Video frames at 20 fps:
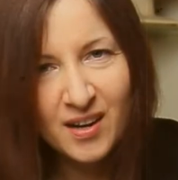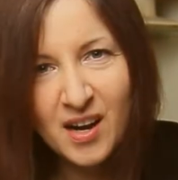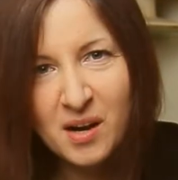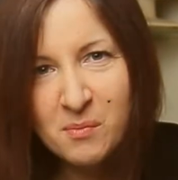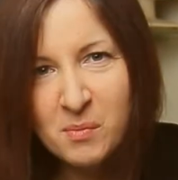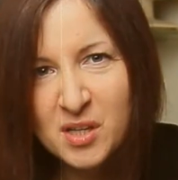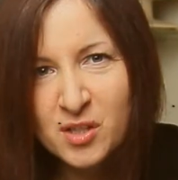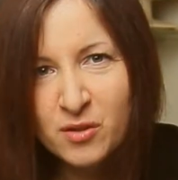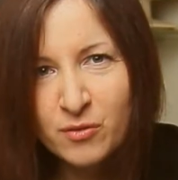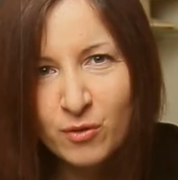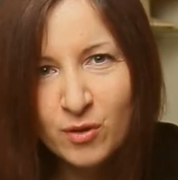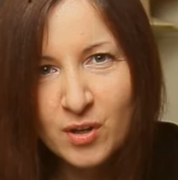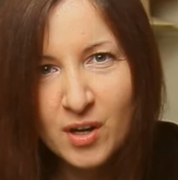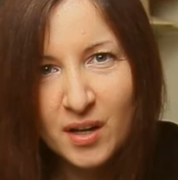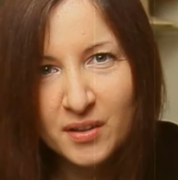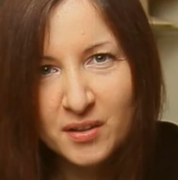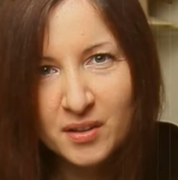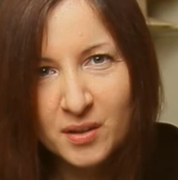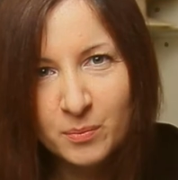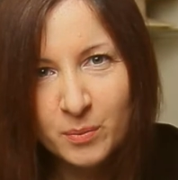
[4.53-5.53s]
I must
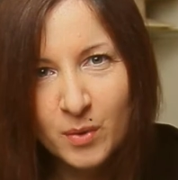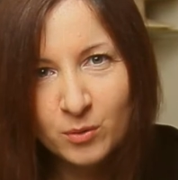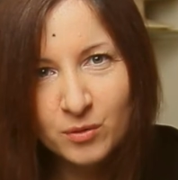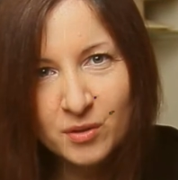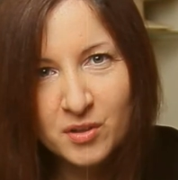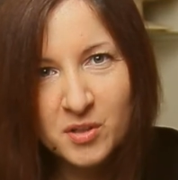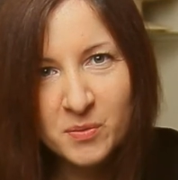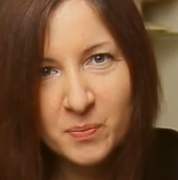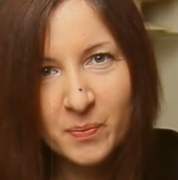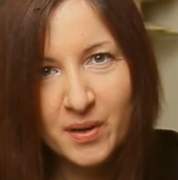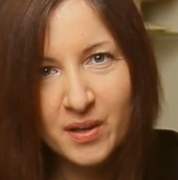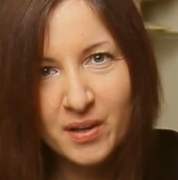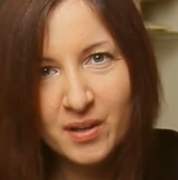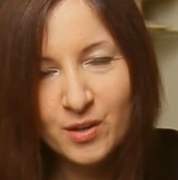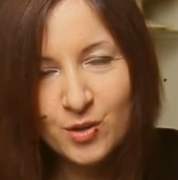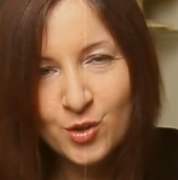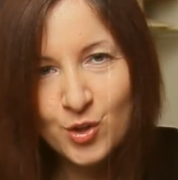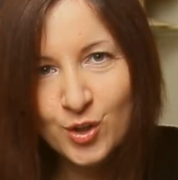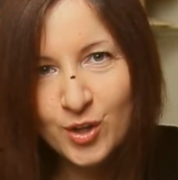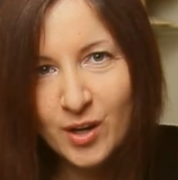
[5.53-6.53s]
forgotten about this
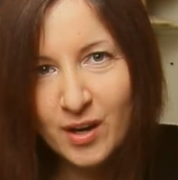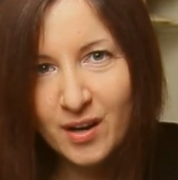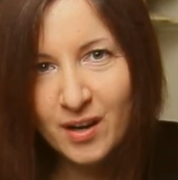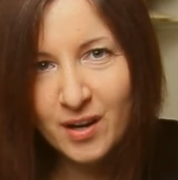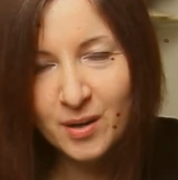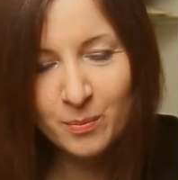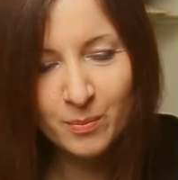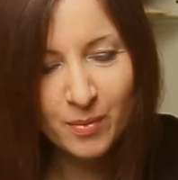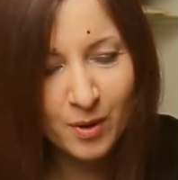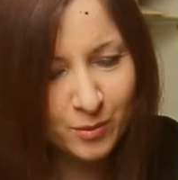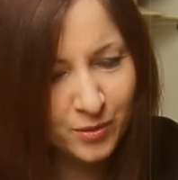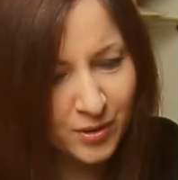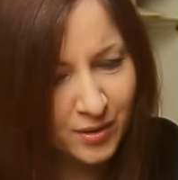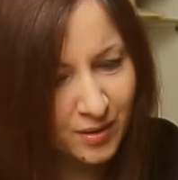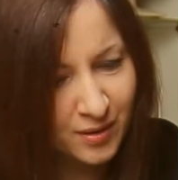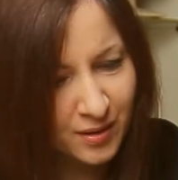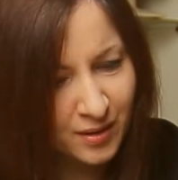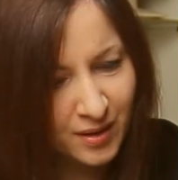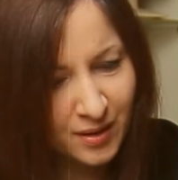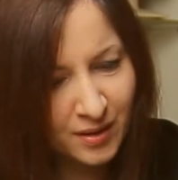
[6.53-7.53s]
package. I bought
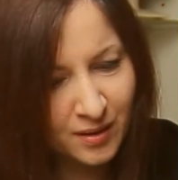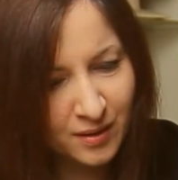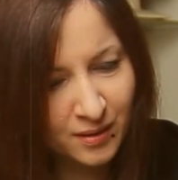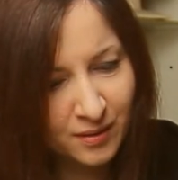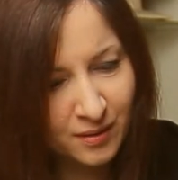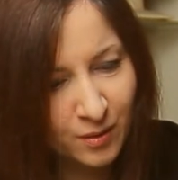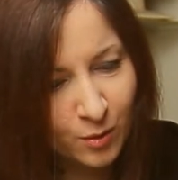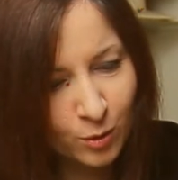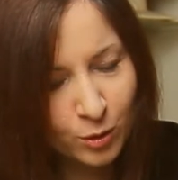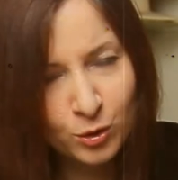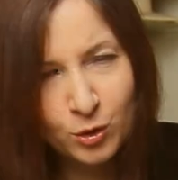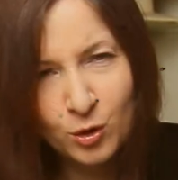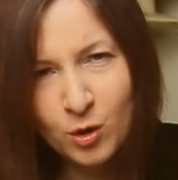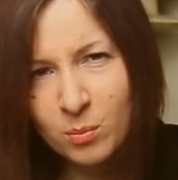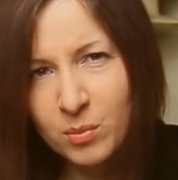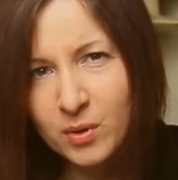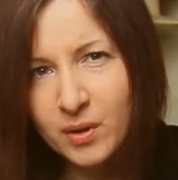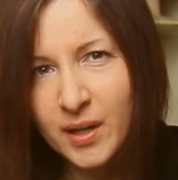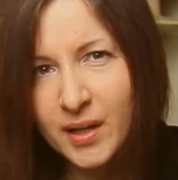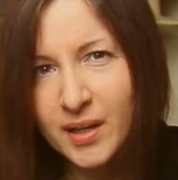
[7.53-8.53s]
it in
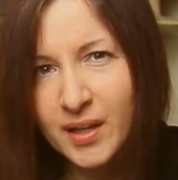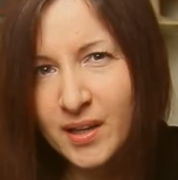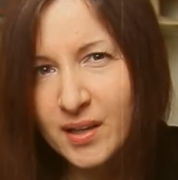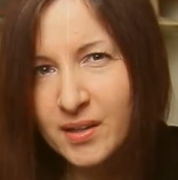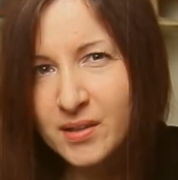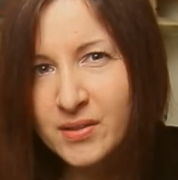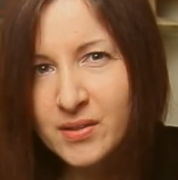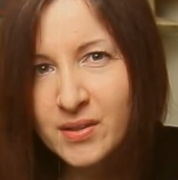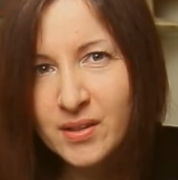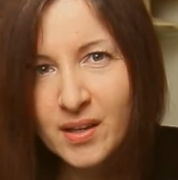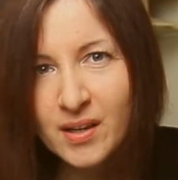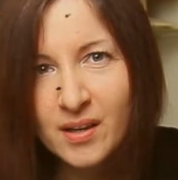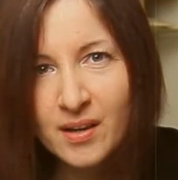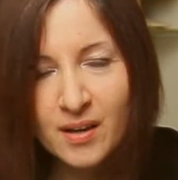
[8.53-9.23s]
October, I guess.